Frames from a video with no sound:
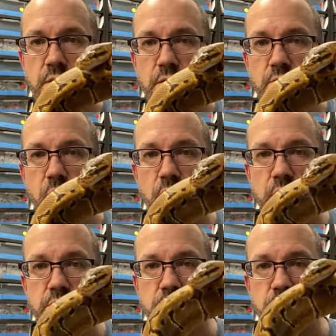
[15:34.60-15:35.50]

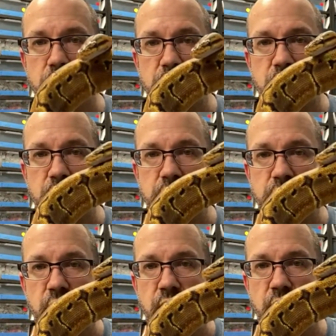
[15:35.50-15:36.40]
Markings are really nice.
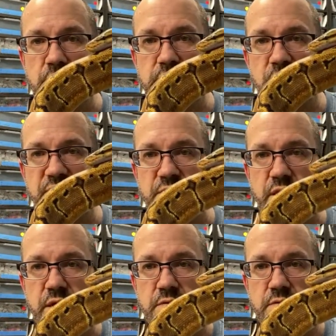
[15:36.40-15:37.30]
Yeah, he's
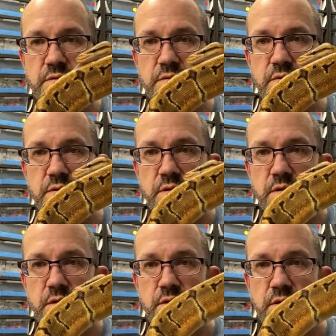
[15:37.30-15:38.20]
definitely,
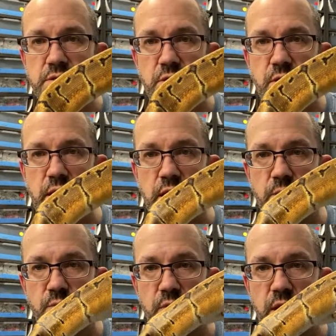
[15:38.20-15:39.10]
this is a great
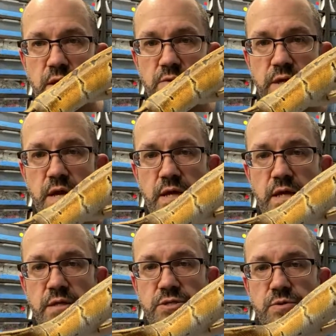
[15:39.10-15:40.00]
animal right here, Leon.
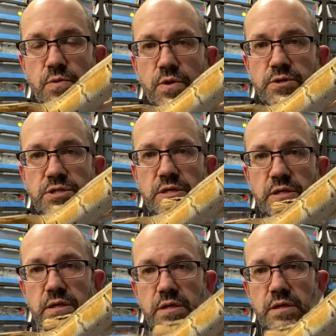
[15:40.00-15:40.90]
And this orange
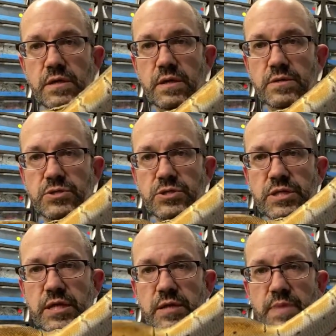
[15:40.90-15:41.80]
is just
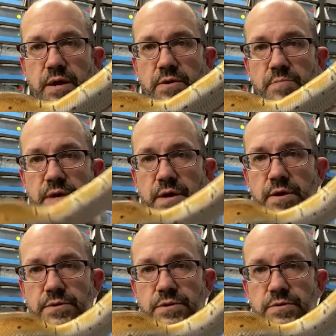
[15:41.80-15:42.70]
getting better and
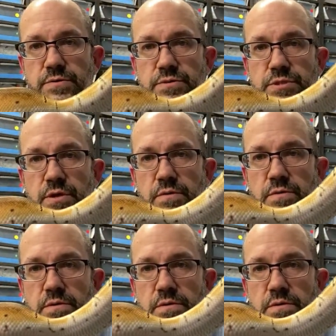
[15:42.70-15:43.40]
better too, so.